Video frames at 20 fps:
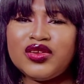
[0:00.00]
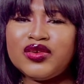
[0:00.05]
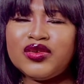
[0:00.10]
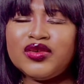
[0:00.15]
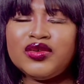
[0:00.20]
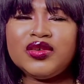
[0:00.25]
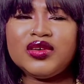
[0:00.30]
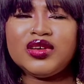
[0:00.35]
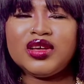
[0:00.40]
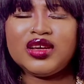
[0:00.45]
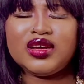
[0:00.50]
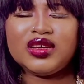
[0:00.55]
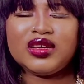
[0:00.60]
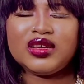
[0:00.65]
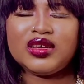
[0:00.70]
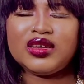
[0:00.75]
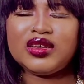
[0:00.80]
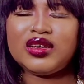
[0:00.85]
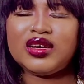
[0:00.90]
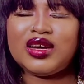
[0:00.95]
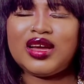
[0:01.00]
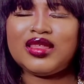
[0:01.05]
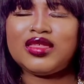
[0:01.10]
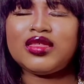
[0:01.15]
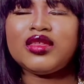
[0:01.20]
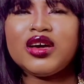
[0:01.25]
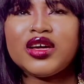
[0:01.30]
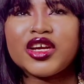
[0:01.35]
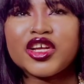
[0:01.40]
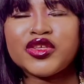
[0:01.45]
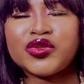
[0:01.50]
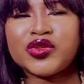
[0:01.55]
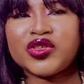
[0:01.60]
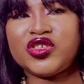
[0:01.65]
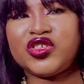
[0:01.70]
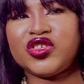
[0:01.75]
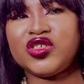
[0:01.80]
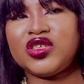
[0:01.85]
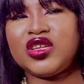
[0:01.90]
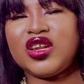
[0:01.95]
know, I thought it
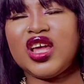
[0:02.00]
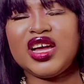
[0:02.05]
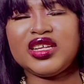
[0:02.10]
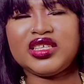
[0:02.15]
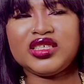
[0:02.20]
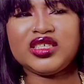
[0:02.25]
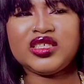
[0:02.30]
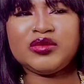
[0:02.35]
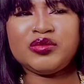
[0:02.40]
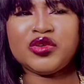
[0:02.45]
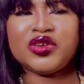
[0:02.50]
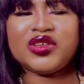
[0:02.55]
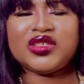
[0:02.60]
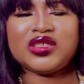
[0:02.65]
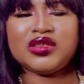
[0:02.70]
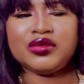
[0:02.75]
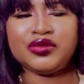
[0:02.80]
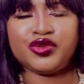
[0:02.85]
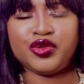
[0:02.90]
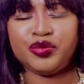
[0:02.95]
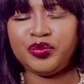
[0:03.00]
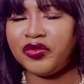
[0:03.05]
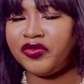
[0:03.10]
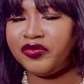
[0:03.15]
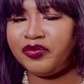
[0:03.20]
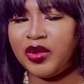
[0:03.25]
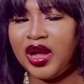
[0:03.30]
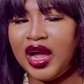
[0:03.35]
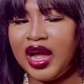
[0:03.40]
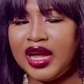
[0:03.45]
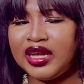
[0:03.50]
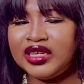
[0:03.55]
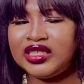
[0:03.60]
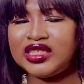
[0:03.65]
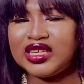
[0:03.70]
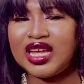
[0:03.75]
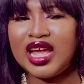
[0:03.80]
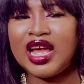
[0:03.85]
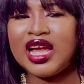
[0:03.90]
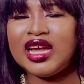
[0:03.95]
was just an artist, but it's a group of
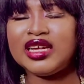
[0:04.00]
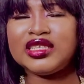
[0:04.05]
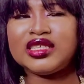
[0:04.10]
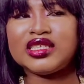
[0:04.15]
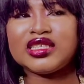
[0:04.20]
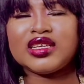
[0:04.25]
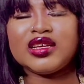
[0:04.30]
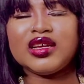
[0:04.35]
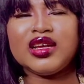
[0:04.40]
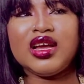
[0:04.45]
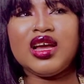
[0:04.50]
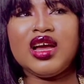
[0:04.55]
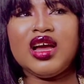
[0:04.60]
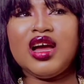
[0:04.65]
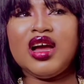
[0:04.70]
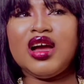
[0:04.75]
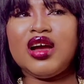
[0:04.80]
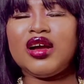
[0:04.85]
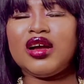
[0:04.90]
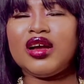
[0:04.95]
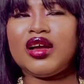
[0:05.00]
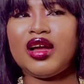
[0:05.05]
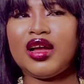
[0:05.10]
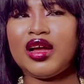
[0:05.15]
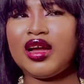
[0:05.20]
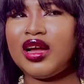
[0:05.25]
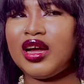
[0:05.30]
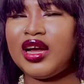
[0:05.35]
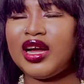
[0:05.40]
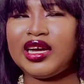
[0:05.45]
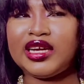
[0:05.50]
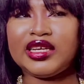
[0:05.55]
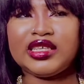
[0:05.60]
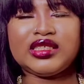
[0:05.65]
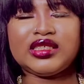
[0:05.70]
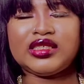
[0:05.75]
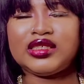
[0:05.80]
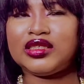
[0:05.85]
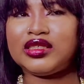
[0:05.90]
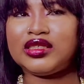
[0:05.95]
band, and
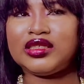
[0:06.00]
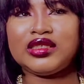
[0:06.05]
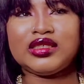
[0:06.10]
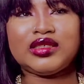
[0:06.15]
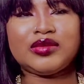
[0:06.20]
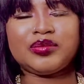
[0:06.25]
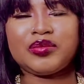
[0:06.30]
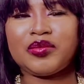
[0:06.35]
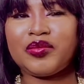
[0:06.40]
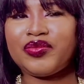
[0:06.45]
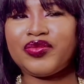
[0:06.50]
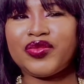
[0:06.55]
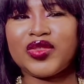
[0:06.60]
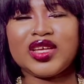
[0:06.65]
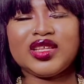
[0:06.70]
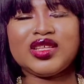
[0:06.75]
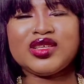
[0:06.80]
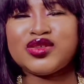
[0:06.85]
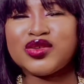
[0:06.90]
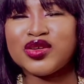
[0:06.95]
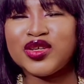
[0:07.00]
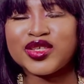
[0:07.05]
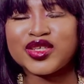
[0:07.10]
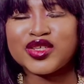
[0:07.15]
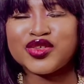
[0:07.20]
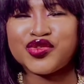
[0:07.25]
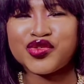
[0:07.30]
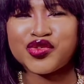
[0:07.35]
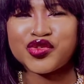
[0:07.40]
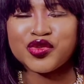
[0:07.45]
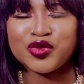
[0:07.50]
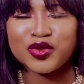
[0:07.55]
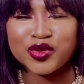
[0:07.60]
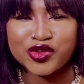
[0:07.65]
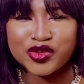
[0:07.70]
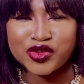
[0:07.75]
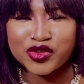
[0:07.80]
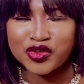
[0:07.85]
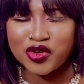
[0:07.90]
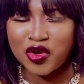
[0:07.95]
guys, this song is so
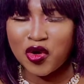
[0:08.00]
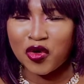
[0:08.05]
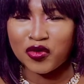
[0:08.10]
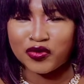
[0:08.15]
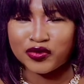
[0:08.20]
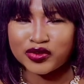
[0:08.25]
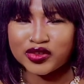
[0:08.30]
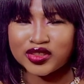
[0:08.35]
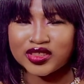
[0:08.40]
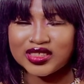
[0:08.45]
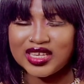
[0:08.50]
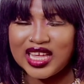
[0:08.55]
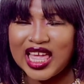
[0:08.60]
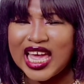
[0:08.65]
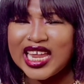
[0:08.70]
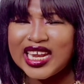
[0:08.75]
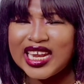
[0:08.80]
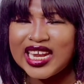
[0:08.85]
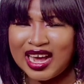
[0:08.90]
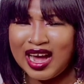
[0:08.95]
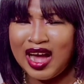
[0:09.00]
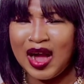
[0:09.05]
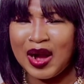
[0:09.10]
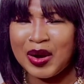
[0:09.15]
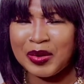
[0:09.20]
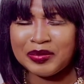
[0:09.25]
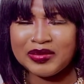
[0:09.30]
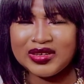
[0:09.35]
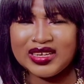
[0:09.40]
soft and calm,